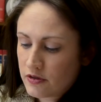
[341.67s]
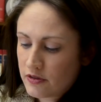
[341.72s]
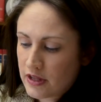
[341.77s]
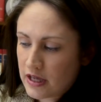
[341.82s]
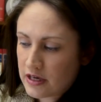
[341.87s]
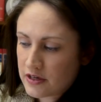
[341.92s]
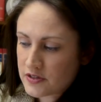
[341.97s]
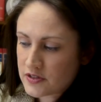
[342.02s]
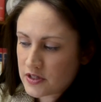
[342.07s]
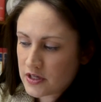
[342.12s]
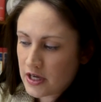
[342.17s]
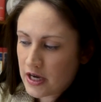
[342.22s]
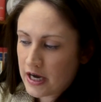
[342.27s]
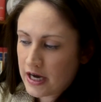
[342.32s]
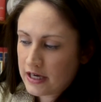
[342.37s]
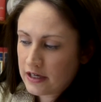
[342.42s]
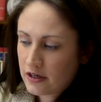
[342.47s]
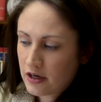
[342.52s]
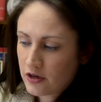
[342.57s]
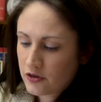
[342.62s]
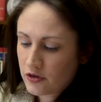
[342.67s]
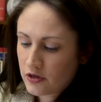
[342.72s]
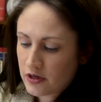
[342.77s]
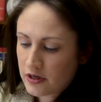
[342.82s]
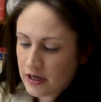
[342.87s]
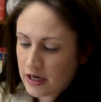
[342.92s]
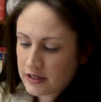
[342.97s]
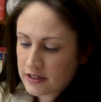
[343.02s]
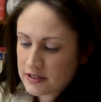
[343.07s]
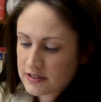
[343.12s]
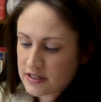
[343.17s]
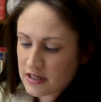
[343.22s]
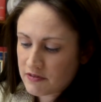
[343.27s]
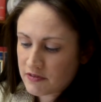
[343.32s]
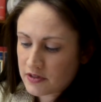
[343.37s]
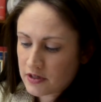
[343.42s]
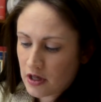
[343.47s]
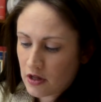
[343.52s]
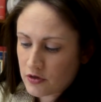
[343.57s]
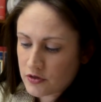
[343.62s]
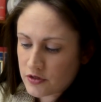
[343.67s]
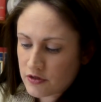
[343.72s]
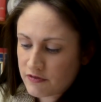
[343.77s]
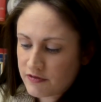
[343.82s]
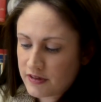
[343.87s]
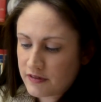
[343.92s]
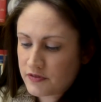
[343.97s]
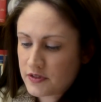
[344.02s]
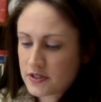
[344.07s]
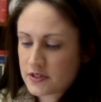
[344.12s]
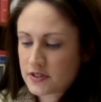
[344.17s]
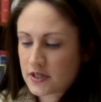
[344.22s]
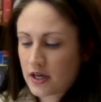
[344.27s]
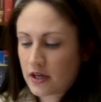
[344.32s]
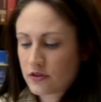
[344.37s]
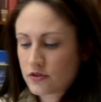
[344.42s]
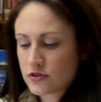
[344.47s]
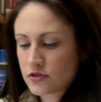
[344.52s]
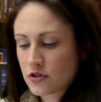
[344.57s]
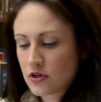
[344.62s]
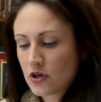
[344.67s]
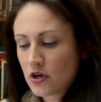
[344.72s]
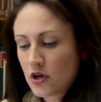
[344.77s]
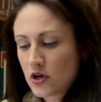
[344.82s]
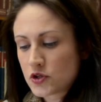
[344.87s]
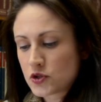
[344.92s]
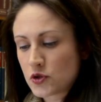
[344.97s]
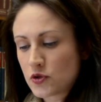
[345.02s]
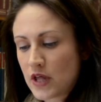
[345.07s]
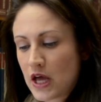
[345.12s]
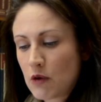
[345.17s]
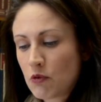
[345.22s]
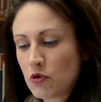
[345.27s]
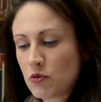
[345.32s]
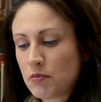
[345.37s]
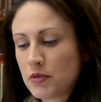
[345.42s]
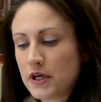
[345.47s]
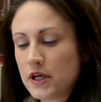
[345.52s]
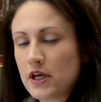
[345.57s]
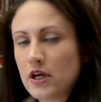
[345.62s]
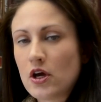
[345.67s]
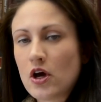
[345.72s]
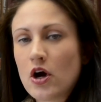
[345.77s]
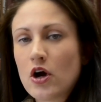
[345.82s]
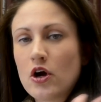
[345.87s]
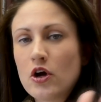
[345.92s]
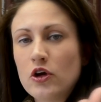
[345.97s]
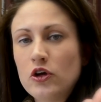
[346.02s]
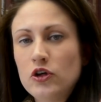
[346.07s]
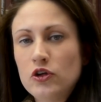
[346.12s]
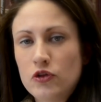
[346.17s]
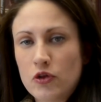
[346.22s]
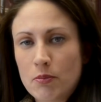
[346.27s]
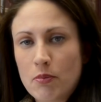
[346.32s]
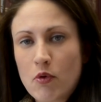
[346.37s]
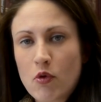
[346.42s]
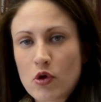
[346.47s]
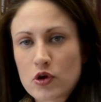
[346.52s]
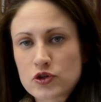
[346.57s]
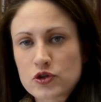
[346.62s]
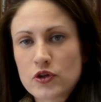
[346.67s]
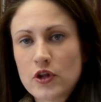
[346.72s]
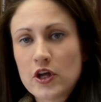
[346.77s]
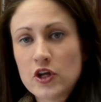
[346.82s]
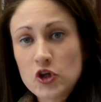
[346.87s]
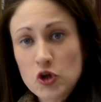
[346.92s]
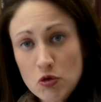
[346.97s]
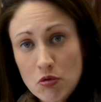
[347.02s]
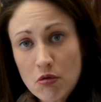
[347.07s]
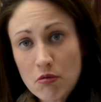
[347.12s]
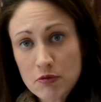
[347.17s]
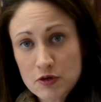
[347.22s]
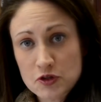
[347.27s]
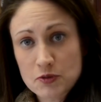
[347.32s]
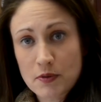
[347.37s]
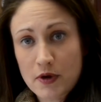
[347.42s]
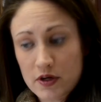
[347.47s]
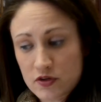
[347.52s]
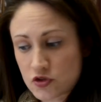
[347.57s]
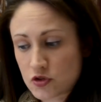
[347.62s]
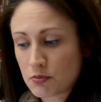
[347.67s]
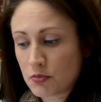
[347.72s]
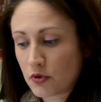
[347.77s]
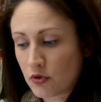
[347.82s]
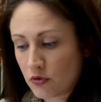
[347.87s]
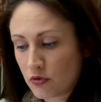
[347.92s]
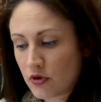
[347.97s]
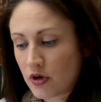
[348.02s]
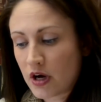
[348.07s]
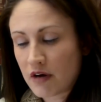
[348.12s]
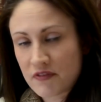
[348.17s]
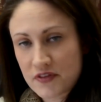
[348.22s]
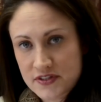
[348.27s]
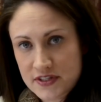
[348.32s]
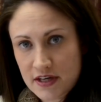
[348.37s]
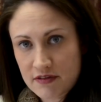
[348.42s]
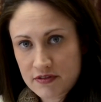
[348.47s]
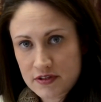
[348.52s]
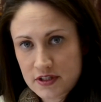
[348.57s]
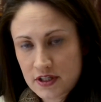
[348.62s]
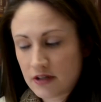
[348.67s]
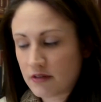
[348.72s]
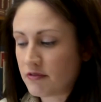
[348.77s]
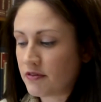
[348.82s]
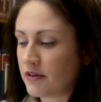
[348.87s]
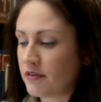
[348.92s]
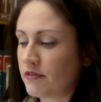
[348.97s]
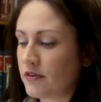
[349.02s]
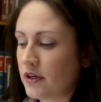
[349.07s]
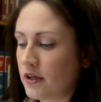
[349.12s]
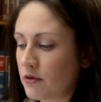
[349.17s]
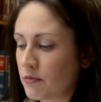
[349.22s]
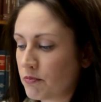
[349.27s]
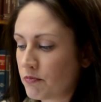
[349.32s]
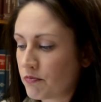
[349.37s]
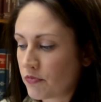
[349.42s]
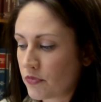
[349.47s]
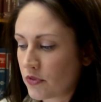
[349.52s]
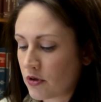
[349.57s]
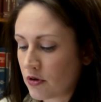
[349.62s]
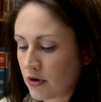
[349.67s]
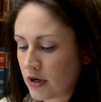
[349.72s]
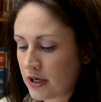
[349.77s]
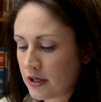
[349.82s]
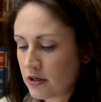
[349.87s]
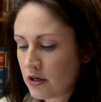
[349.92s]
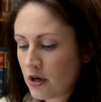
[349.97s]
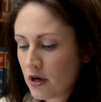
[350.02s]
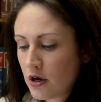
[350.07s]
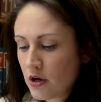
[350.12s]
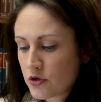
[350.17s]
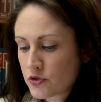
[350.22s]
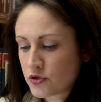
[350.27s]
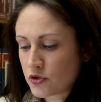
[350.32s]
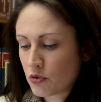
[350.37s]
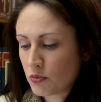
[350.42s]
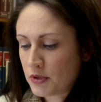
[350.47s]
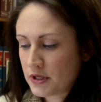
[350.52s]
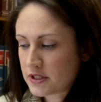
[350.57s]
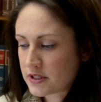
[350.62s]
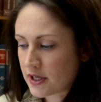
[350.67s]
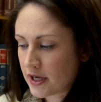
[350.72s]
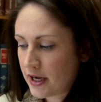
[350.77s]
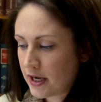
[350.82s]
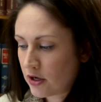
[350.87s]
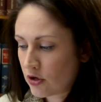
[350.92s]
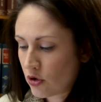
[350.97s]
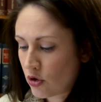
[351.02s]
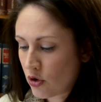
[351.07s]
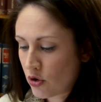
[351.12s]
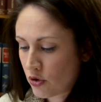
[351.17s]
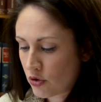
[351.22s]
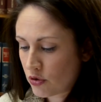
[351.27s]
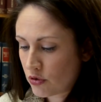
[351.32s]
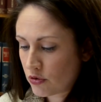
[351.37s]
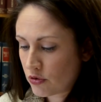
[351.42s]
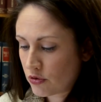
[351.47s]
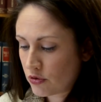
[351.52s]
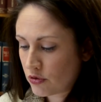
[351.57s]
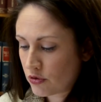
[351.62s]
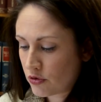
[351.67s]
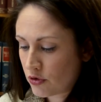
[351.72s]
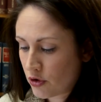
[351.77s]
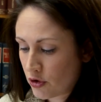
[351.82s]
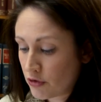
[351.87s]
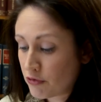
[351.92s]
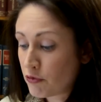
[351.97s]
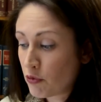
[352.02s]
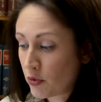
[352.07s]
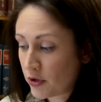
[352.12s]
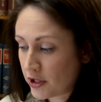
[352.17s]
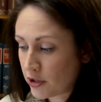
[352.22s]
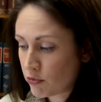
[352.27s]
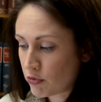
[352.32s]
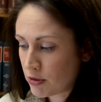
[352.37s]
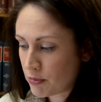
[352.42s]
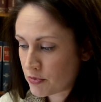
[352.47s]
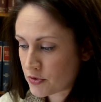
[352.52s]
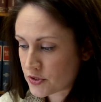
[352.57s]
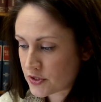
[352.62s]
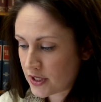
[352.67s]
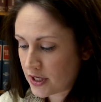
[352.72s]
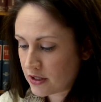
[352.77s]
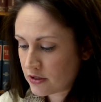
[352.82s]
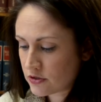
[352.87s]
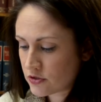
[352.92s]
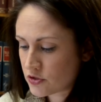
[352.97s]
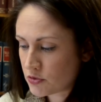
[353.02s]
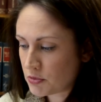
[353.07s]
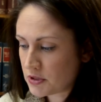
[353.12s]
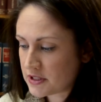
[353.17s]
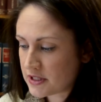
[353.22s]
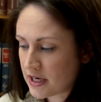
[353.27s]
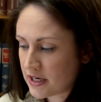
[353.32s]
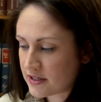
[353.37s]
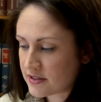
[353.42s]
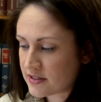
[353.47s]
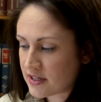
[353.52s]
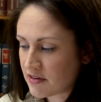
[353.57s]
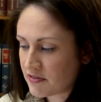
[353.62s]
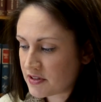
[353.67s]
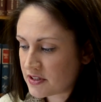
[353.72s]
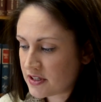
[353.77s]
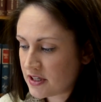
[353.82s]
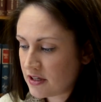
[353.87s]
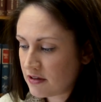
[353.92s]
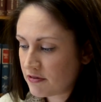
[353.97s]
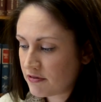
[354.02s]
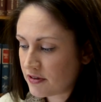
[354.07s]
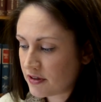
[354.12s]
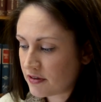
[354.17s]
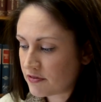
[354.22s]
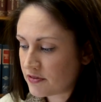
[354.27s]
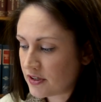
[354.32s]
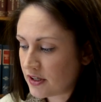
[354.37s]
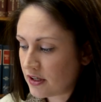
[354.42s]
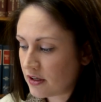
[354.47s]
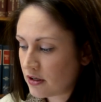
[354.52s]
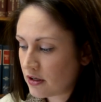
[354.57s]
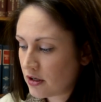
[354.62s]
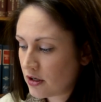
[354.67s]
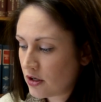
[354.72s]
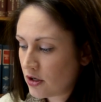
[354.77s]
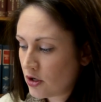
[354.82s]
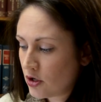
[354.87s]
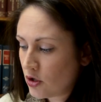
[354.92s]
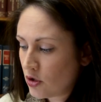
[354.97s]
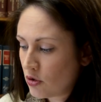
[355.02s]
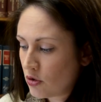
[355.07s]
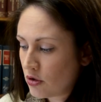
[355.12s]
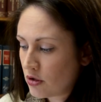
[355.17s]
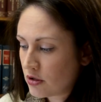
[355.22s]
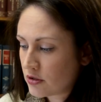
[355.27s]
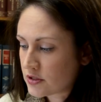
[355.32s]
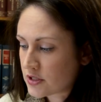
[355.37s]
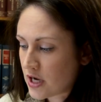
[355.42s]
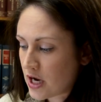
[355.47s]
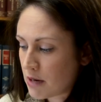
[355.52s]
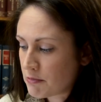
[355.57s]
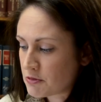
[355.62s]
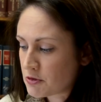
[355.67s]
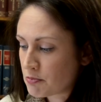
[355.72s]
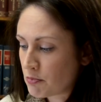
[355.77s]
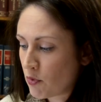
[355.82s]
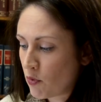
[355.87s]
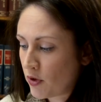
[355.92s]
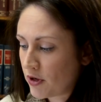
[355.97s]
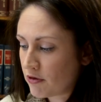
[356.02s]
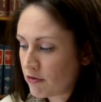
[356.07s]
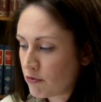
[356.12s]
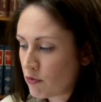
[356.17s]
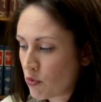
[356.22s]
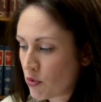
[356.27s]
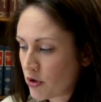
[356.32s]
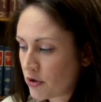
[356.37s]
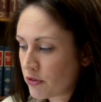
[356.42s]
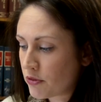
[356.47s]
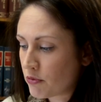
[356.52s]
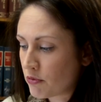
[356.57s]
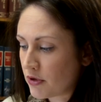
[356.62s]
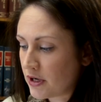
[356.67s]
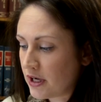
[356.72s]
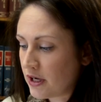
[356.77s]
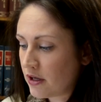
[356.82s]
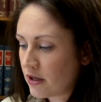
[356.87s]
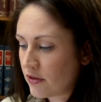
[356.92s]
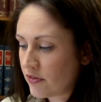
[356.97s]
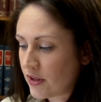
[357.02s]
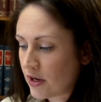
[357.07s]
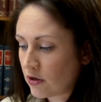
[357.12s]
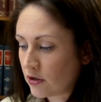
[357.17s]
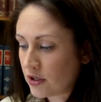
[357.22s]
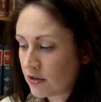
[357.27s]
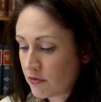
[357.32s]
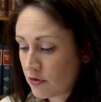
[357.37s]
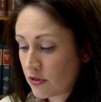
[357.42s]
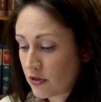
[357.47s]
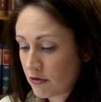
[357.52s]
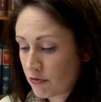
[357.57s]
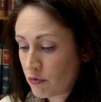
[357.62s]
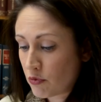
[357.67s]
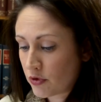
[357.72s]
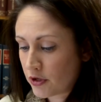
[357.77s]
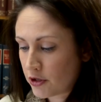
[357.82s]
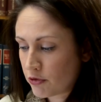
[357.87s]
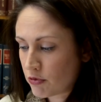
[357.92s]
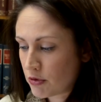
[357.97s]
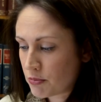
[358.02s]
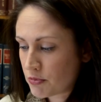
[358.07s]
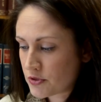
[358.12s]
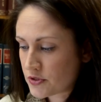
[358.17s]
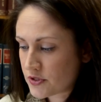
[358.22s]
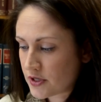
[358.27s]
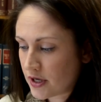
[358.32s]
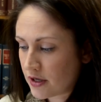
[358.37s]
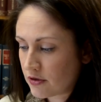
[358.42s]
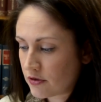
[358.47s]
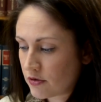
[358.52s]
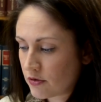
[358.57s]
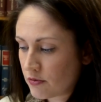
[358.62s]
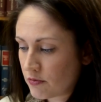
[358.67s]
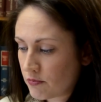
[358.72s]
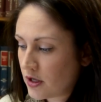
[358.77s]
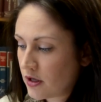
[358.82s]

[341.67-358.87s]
That is $997.50. So that would be the portion that you are responsible of the $1,750. All right. So we take her 43%. So we take $1,750 times 0.43, and that'll give you the 43%.